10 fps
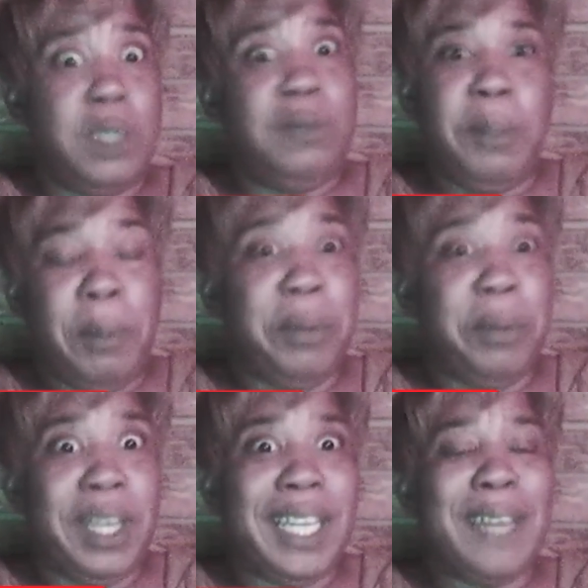gonna bring
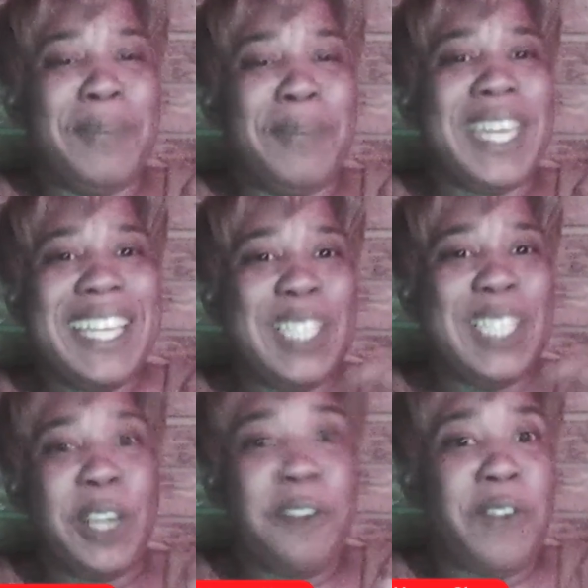it up again,
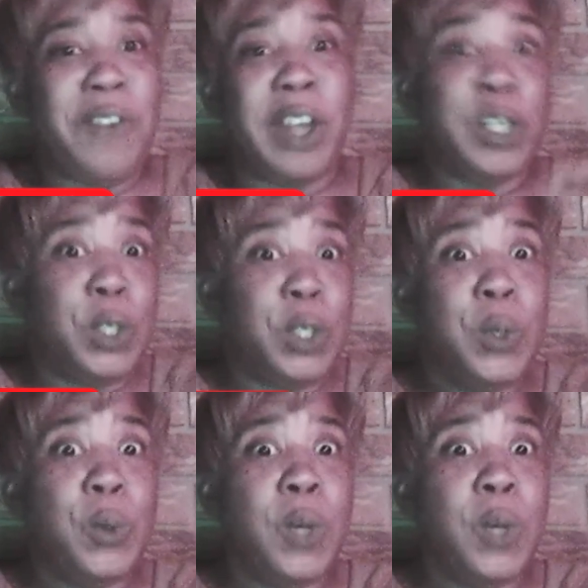Terrifier
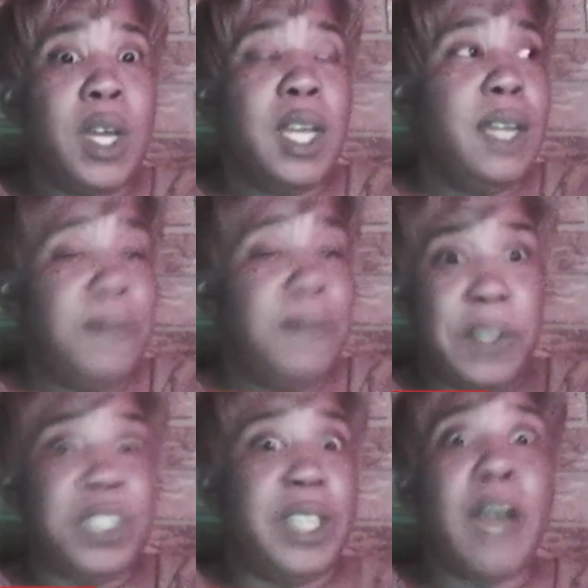2, the
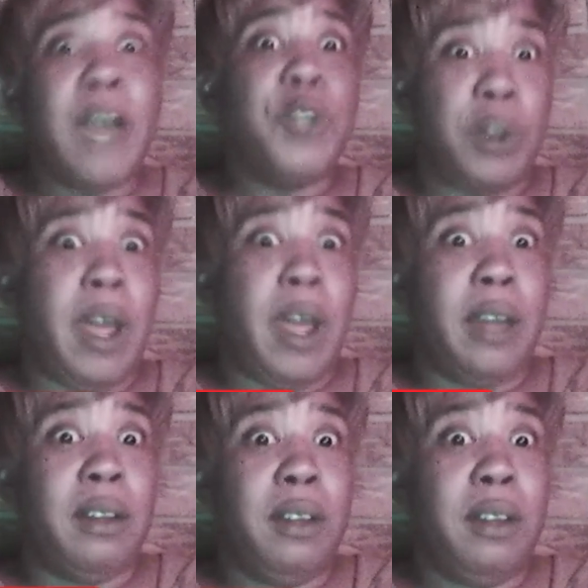soundtrack.
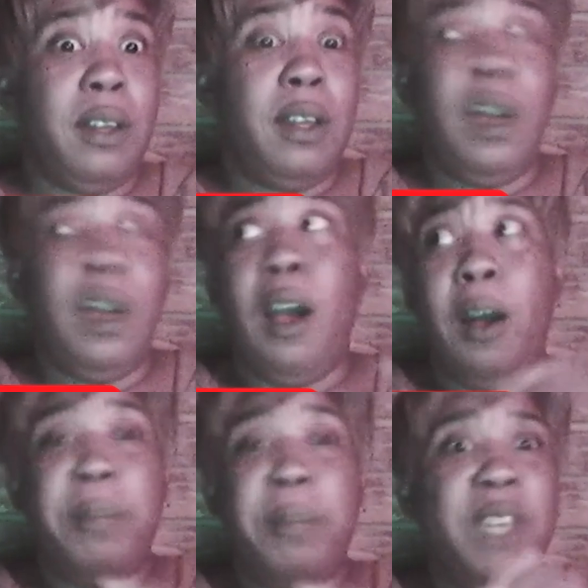
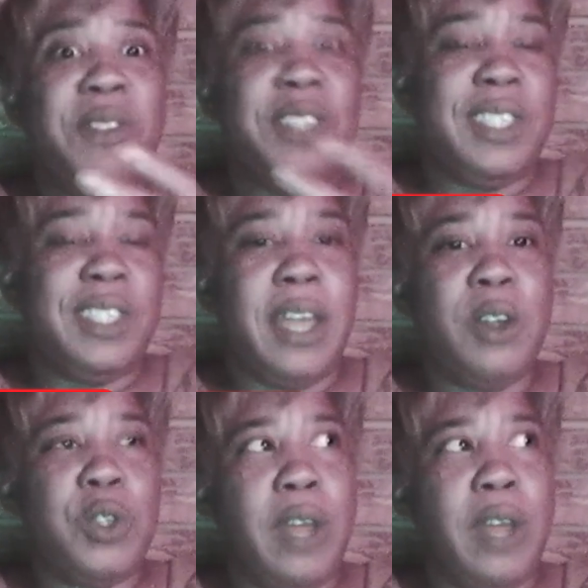Even the
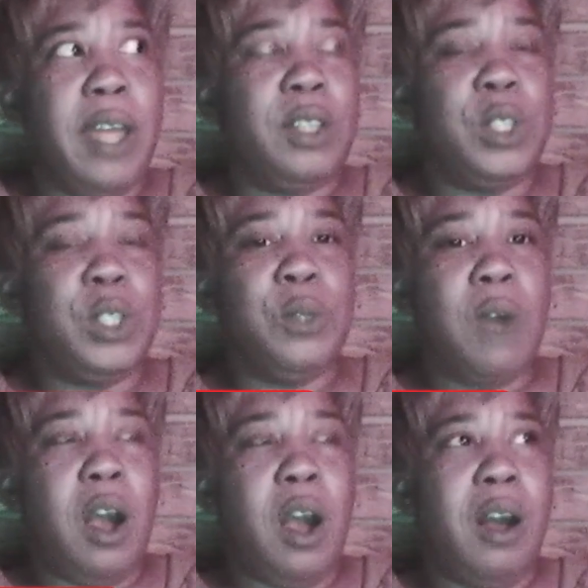soundtrack to
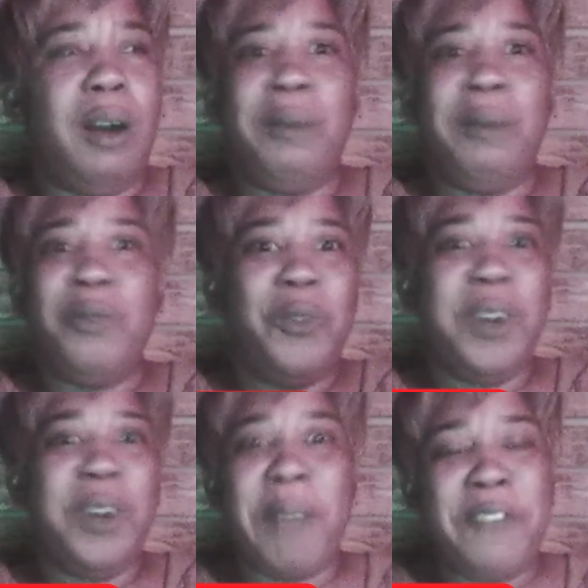one of
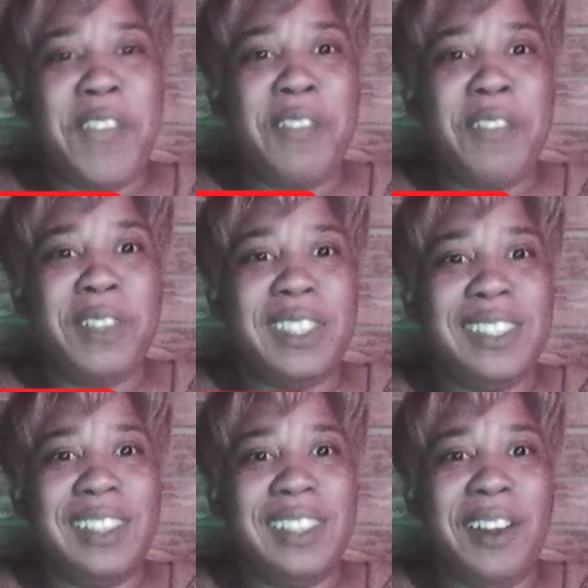my favorites is
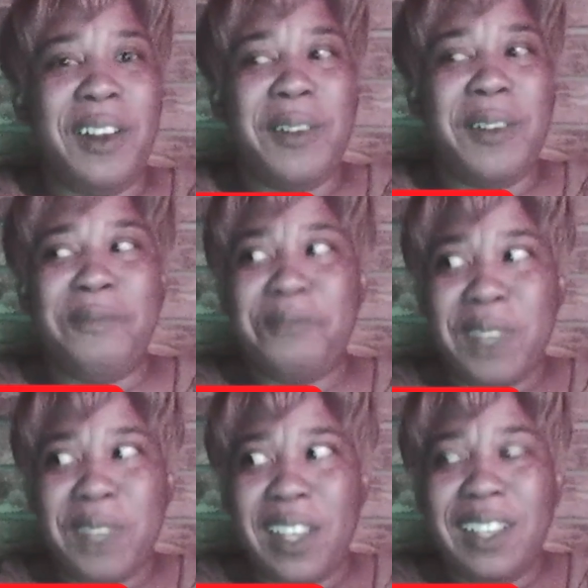
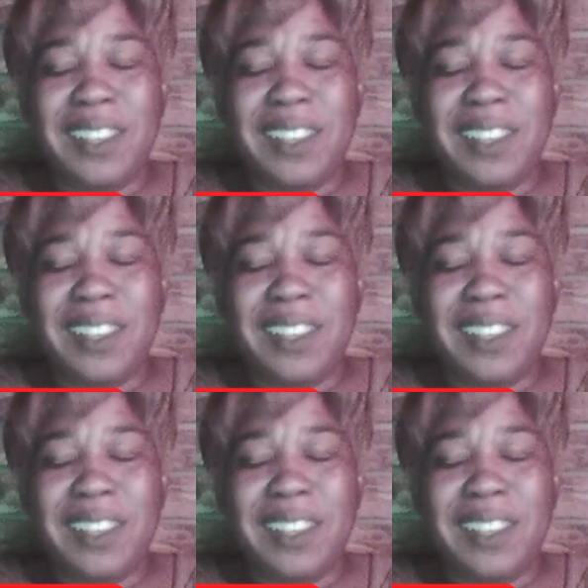you